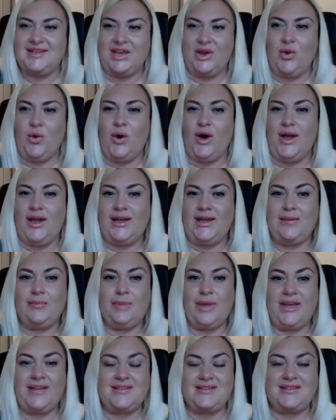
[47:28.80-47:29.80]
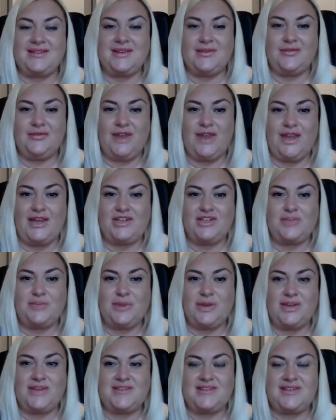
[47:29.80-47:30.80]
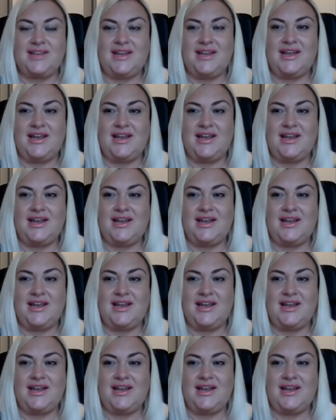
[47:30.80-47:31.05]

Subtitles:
quite a competitive niche, but it's